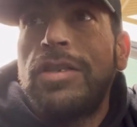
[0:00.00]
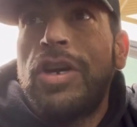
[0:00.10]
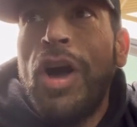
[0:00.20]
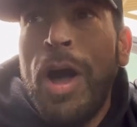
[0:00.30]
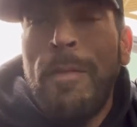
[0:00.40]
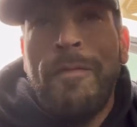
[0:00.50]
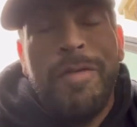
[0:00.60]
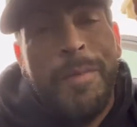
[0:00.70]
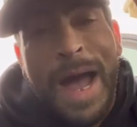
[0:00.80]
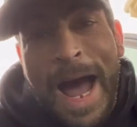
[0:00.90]
come
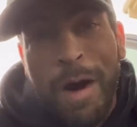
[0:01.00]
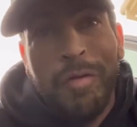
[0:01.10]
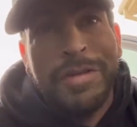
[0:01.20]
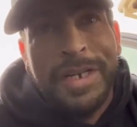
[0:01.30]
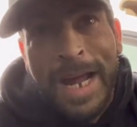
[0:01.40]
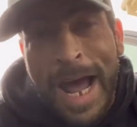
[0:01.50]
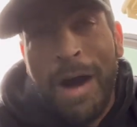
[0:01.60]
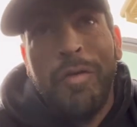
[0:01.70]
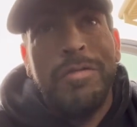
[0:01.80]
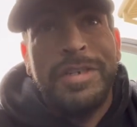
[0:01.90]
from hours and
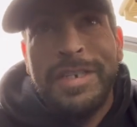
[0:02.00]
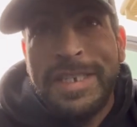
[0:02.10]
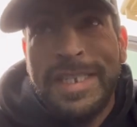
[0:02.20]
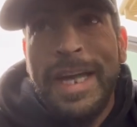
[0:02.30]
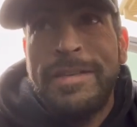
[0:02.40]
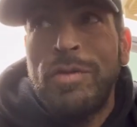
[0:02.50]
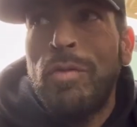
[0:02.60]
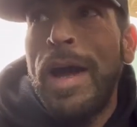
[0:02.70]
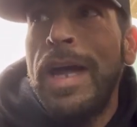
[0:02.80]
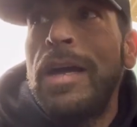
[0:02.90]
hours and states
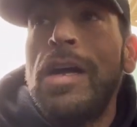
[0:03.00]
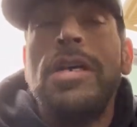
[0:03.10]
away,